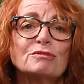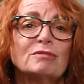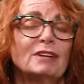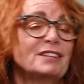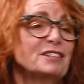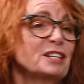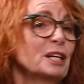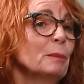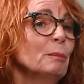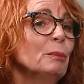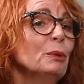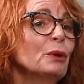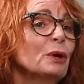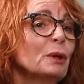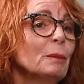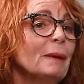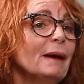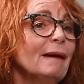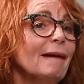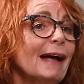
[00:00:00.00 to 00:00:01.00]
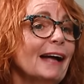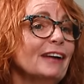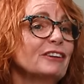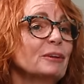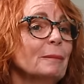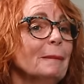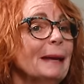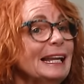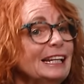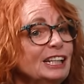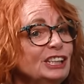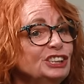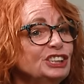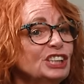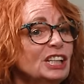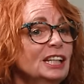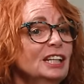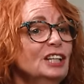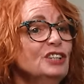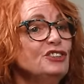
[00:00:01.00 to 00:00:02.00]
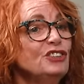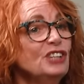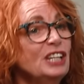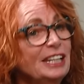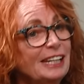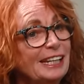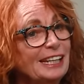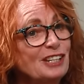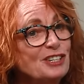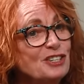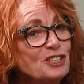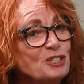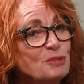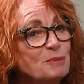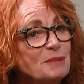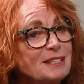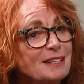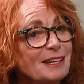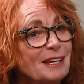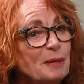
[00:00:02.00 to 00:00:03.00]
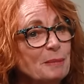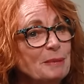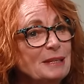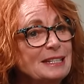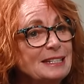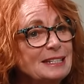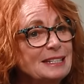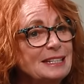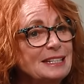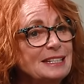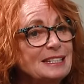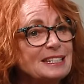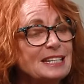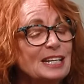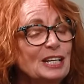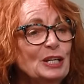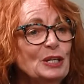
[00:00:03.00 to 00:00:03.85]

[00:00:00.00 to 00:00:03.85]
writing a book about how to manage teenagers with diabetes,